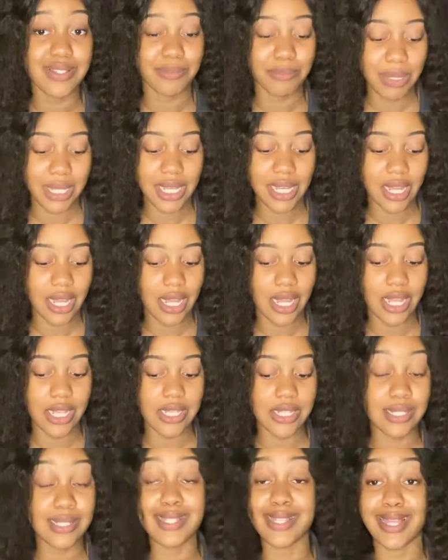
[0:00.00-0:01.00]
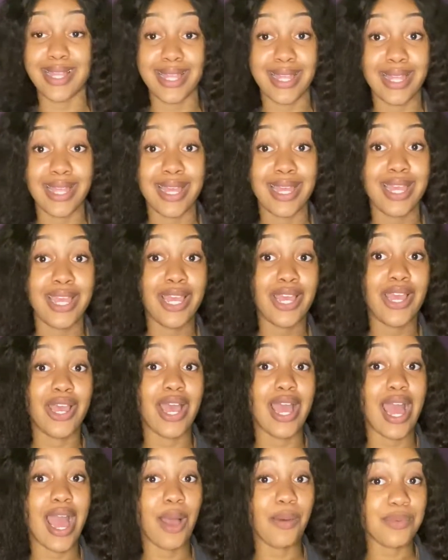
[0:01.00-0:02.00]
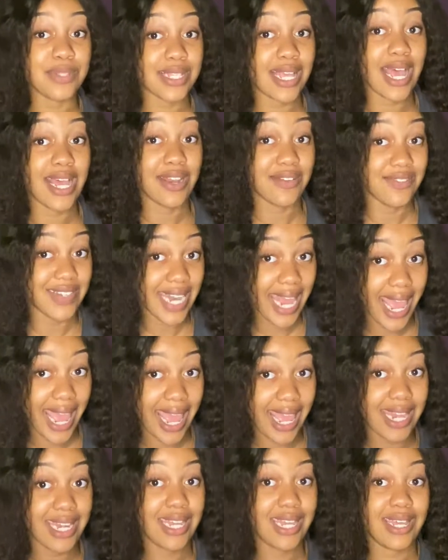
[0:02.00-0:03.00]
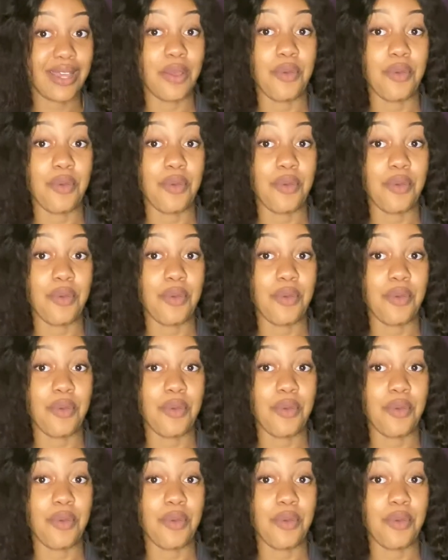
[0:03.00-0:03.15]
because I was kind of dead,